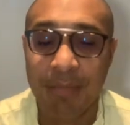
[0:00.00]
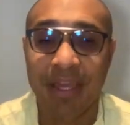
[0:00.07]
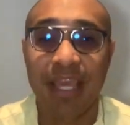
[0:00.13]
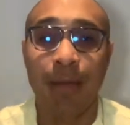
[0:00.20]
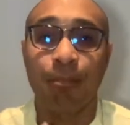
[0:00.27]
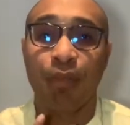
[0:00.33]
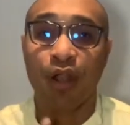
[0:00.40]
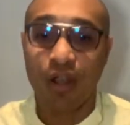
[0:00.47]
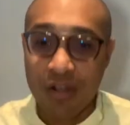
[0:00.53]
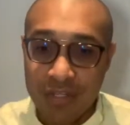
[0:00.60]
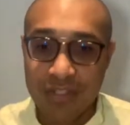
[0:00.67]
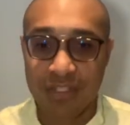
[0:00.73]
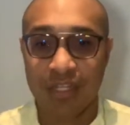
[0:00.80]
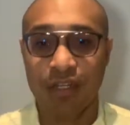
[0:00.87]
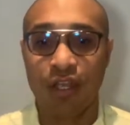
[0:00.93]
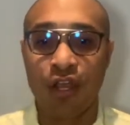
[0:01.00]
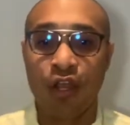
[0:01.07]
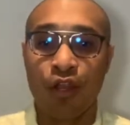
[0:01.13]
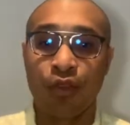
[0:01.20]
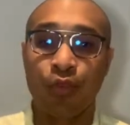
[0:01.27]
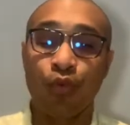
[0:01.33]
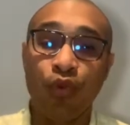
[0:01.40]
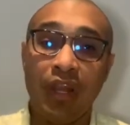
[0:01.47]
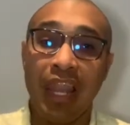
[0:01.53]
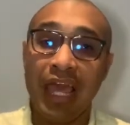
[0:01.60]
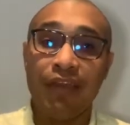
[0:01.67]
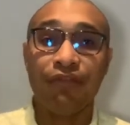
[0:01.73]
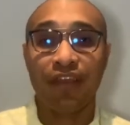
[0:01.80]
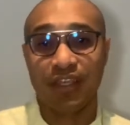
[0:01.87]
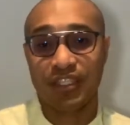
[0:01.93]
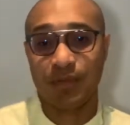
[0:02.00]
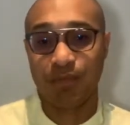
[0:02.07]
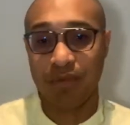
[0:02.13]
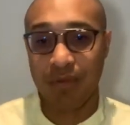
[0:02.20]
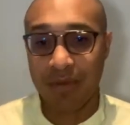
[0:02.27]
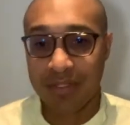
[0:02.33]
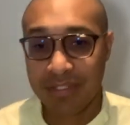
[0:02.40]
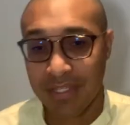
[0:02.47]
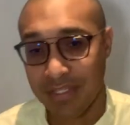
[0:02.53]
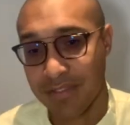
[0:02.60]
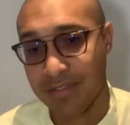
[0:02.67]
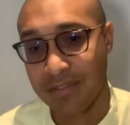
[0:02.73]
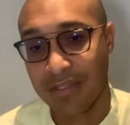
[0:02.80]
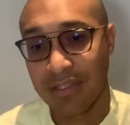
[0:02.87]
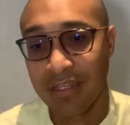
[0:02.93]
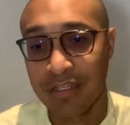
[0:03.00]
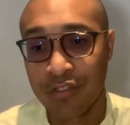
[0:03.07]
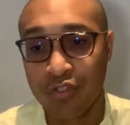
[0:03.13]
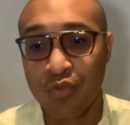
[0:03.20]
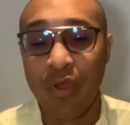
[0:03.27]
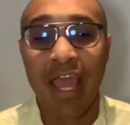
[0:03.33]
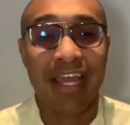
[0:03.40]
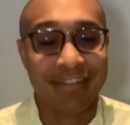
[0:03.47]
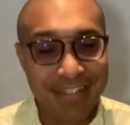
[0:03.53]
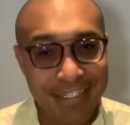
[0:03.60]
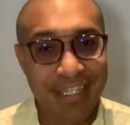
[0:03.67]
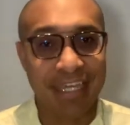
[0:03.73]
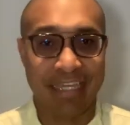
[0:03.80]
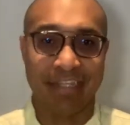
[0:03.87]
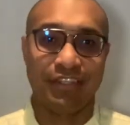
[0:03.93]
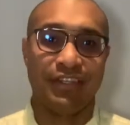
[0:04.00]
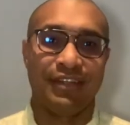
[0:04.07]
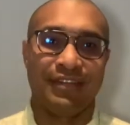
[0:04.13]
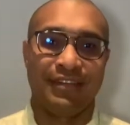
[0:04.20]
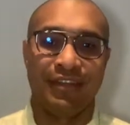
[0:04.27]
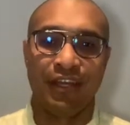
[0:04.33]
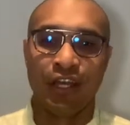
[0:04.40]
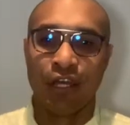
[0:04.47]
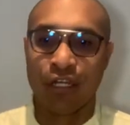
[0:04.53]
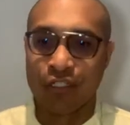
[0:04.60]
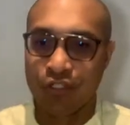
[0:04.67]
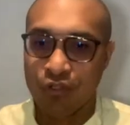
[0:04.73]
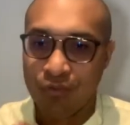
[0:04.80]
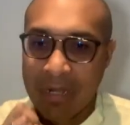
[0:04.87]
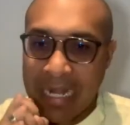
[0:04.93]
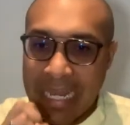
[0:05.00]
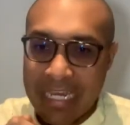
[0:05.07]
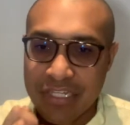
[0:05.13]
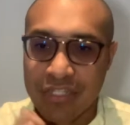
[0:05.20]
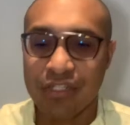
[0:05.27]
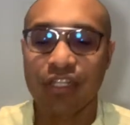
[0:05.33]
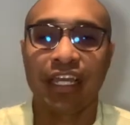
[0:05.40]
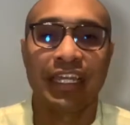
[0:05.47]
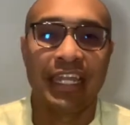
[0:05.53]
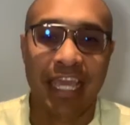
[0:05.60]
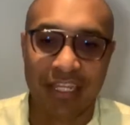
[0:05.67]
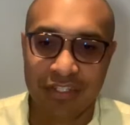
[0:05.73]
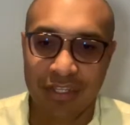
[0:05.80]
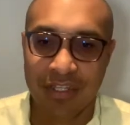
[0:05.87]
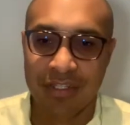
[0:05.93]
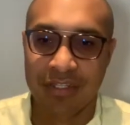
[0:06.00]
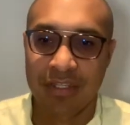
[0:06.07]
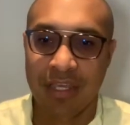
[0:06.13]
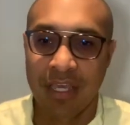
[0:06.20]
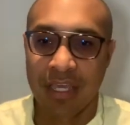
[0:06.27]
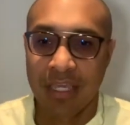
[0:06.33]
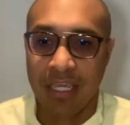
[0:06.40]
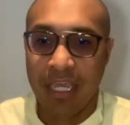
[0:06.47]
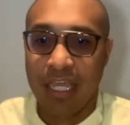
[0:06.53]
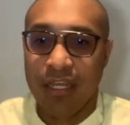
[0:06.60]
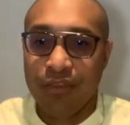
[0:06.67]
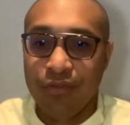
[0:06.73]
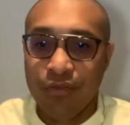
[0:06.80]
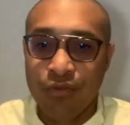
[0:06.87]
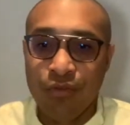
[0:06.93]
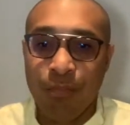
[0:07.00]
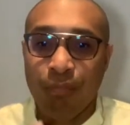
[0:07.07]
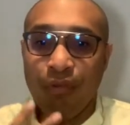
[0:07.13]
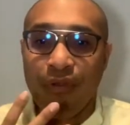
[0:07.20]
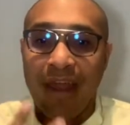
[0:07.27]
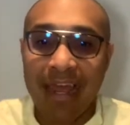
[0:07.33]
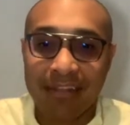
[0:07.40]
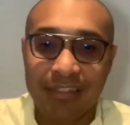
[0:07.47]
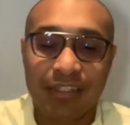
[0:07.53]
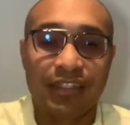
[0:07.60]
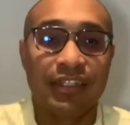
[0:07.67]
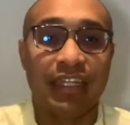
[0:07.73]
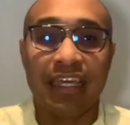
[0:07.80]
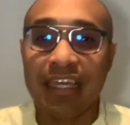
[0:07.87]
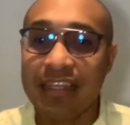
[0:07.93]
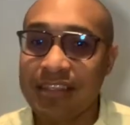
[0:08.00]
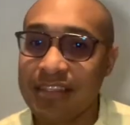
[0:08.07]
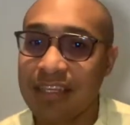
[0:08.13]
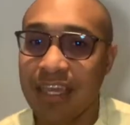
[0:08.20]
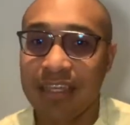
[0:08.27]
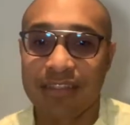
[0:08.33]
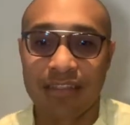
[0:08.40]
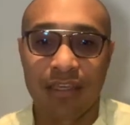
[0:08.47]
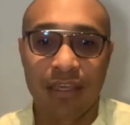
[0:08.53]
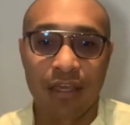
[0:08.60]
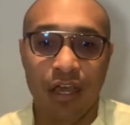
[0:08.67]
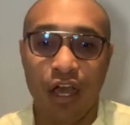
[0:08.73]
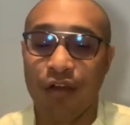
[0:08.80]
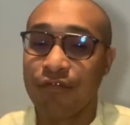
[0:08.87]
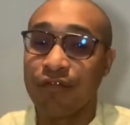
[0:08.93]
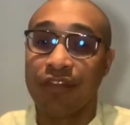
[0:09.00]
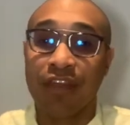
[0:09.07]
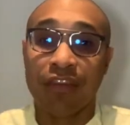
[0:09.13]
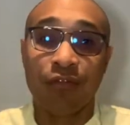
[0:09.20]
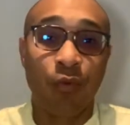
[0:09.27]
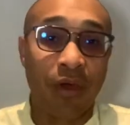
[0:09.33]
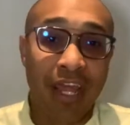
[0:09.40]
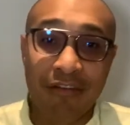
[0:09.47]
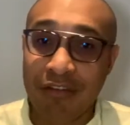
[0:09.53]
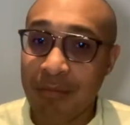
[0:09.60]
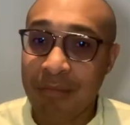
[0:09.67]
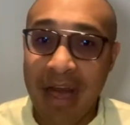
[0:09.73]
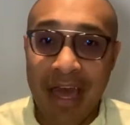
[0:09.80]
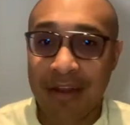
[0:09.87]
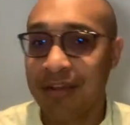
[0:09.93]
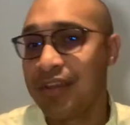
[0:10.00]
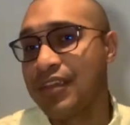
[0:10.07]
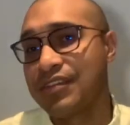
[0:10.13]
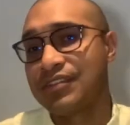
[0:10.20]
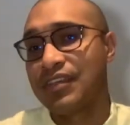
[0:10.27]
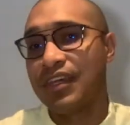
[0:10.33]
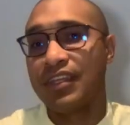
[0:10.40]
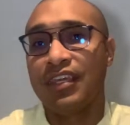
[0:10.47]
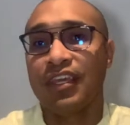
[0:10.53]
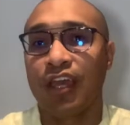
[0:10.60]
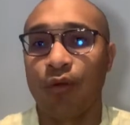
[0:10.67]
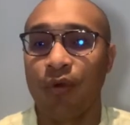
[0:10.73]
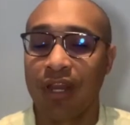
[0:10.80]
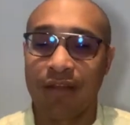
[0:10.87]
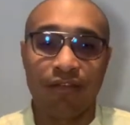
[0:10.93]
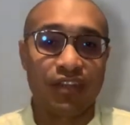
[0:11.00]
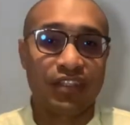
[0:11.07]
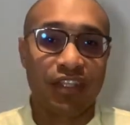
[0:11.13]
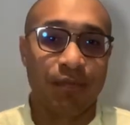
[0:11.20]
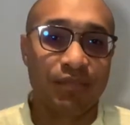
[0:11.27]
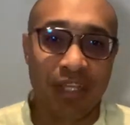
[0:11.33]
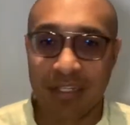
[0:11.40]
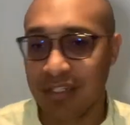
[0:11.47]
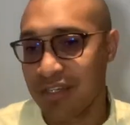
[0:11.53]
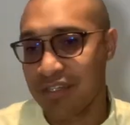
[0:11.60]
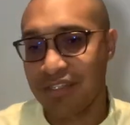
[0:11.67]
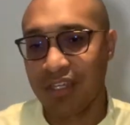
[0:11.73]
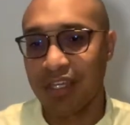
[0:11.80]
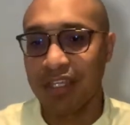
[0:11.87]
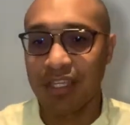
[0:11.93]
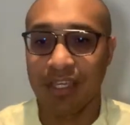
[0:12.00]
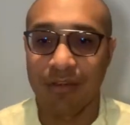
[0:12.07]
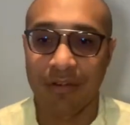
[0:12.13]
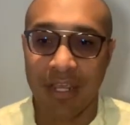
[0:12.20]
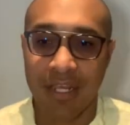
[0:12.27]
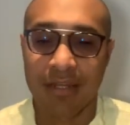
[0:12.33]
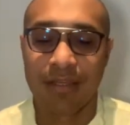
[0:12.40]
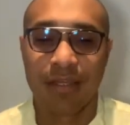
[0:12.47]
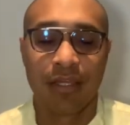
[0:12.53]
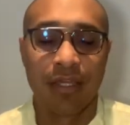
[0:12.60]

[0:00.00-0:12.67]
by a person through life experiences, through education, through relational connections, and through practical insights of whatever matter they're studying or whatever subject they're studying, right?